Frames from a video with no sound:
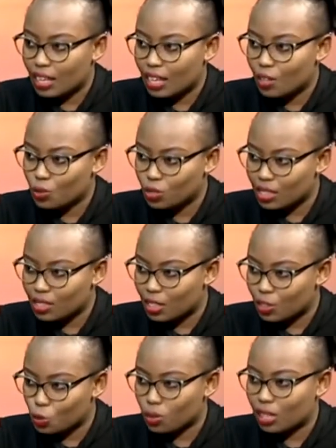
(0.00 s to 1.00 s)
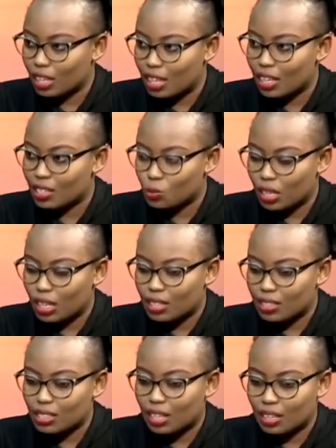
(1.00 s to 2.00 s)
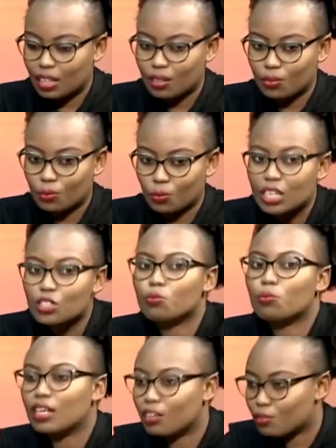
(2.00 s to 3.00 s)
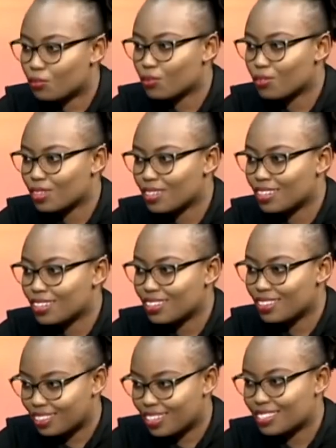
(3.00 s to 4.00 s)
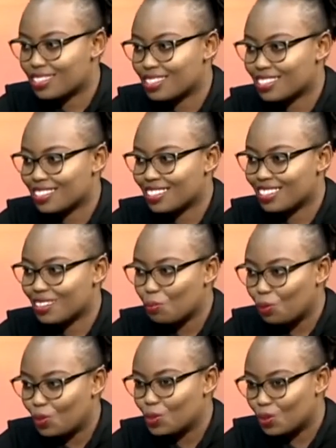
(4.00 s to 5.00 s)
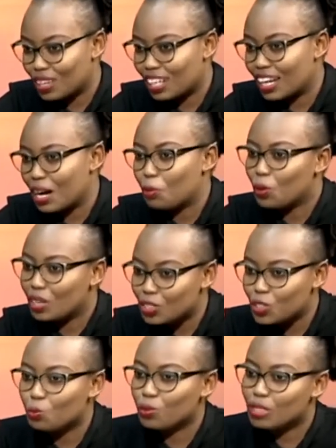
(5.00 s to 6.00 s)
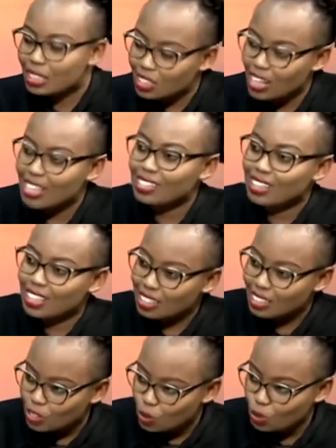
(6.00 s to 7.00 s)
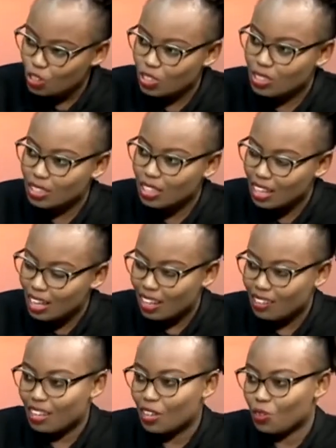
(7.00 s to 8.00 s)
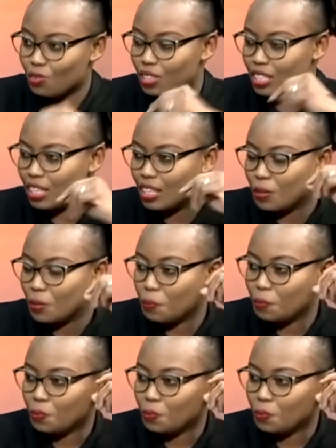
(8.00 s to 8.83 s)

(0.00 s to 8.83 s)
Again, to just ensure that Kenyans really understand that we need to believe these polls when they come, or we need to trust in these institutions at the end of the day.